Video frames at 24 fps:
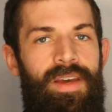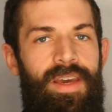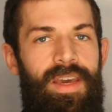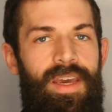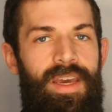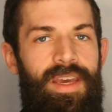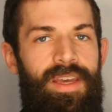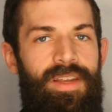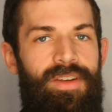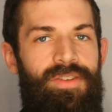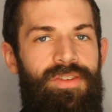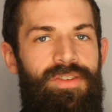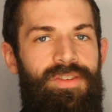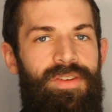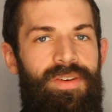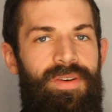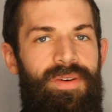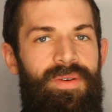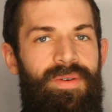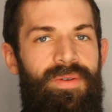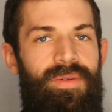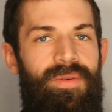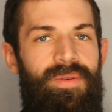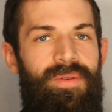And
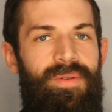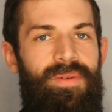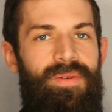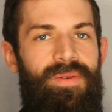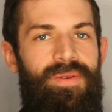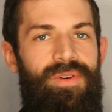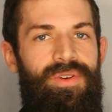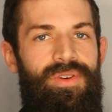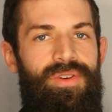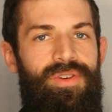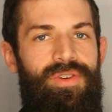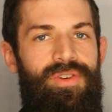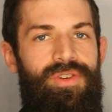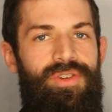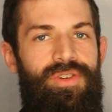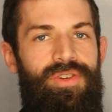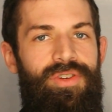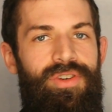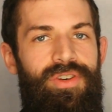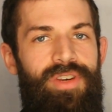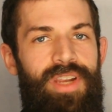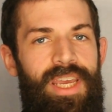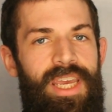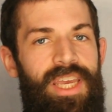so
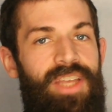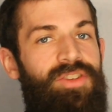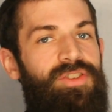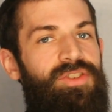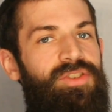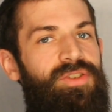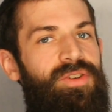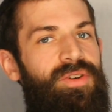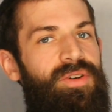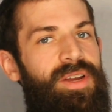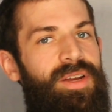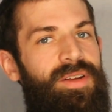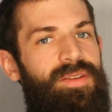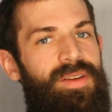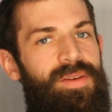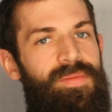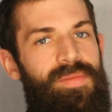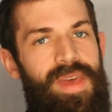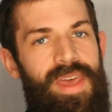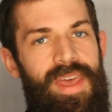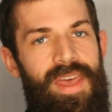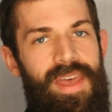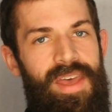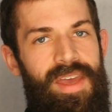inserting
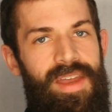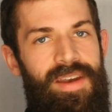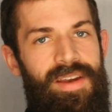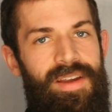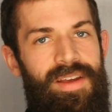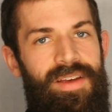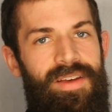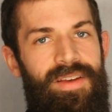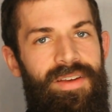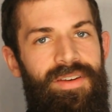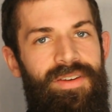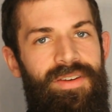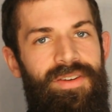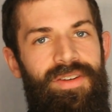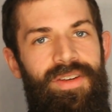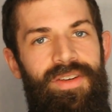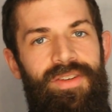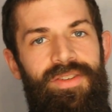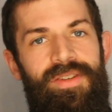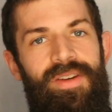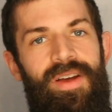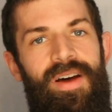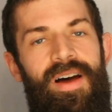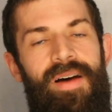them in
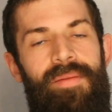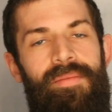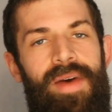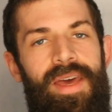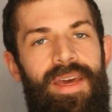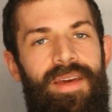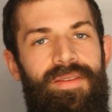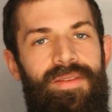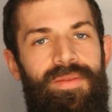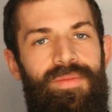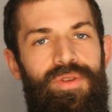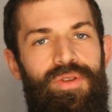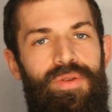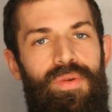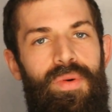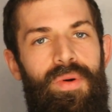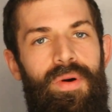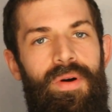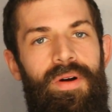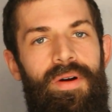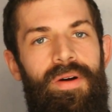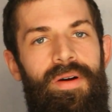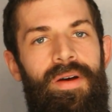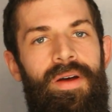does not make them
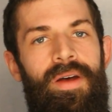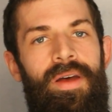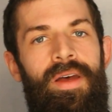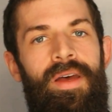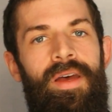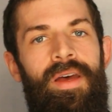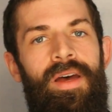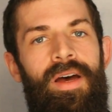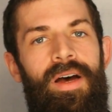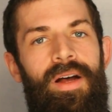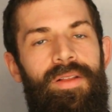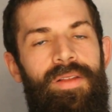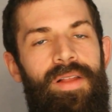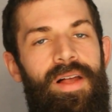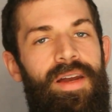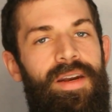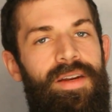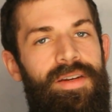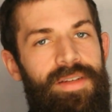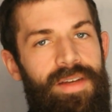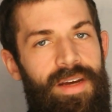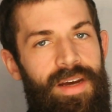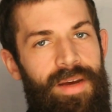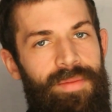Torah. A lot
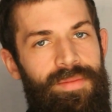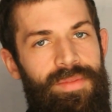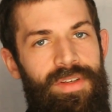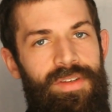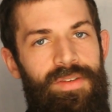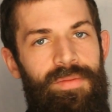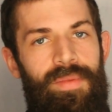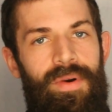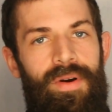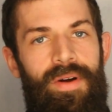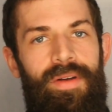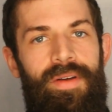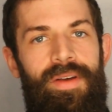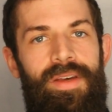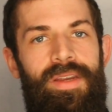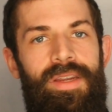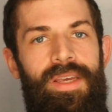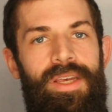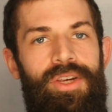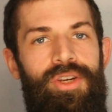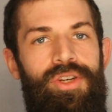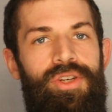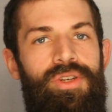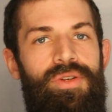of times it's probably an
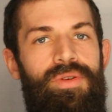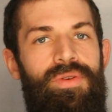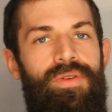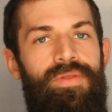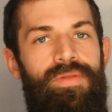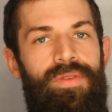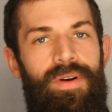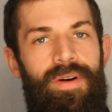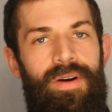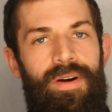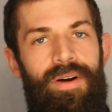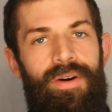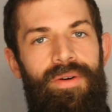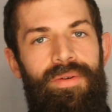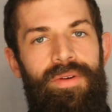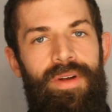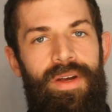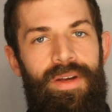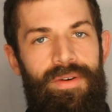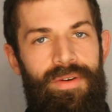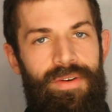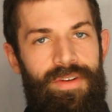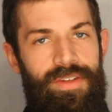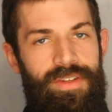issue of our own
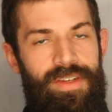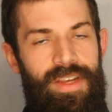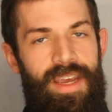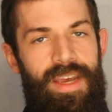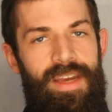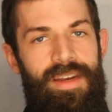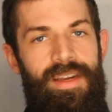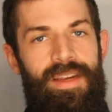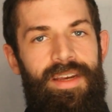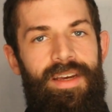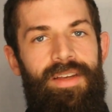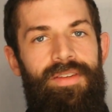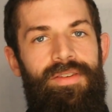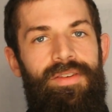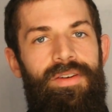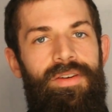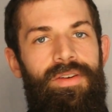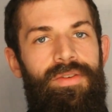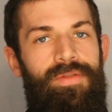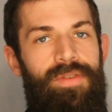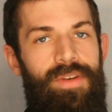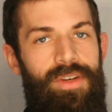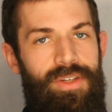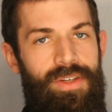understanding. It's a
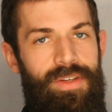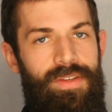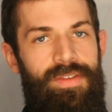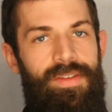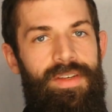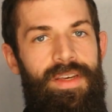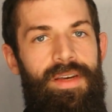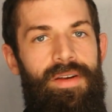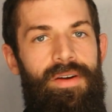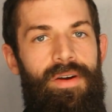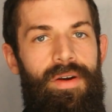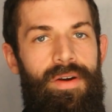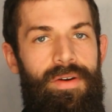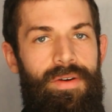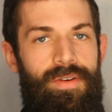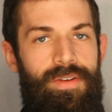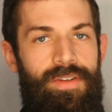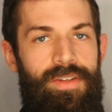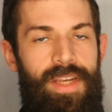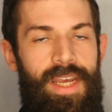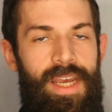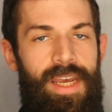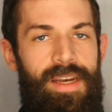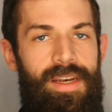deficiency in our
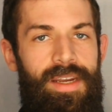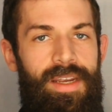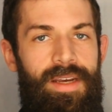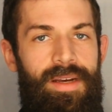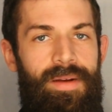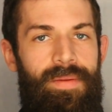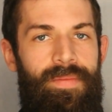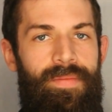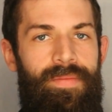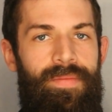understanding.